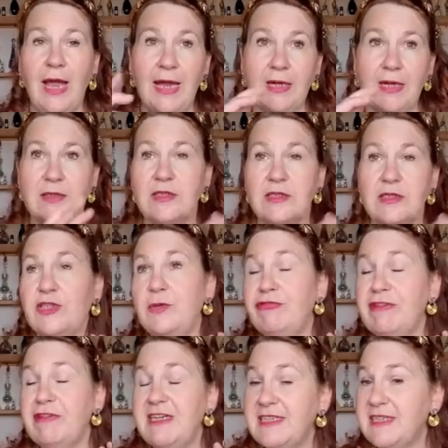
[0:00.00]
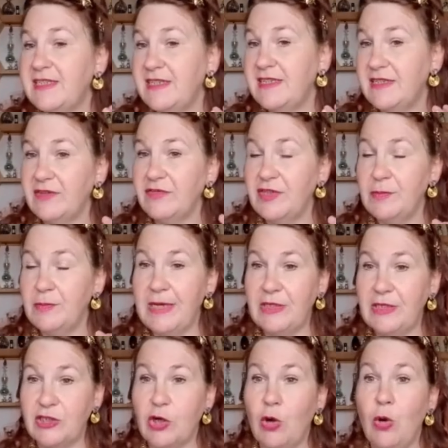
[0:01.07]
And the priestesses of
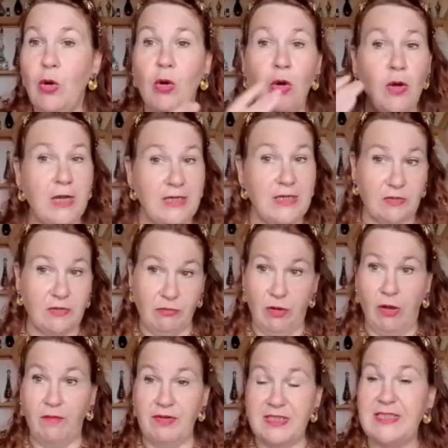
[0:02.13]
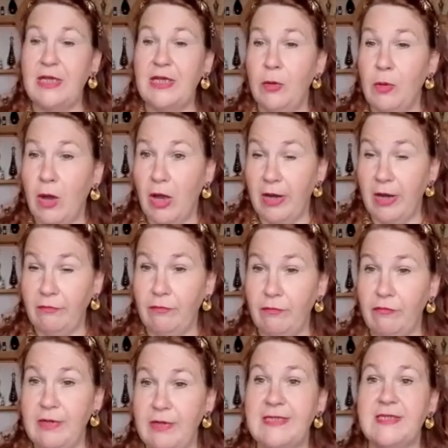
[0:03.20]
Demeter Kor is obviously who I
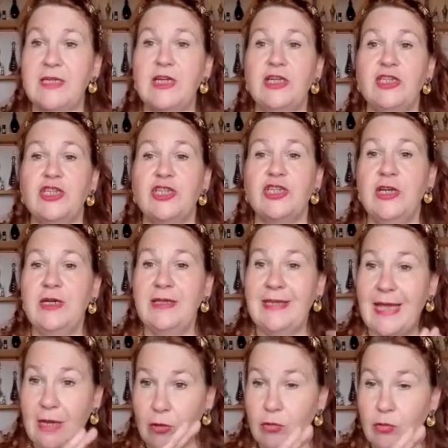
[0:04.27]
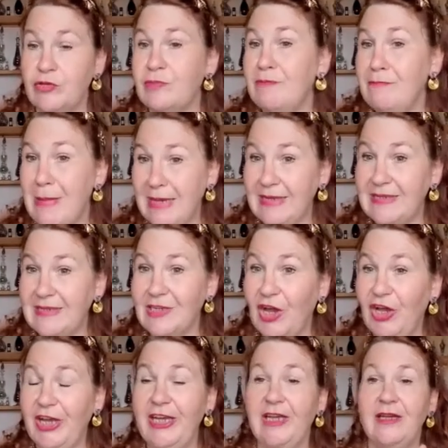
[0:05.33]
research. They're called
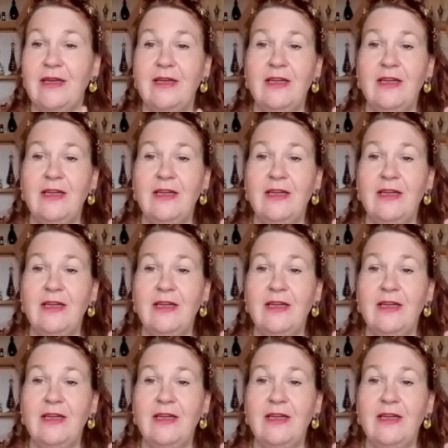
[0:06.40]
Melisai.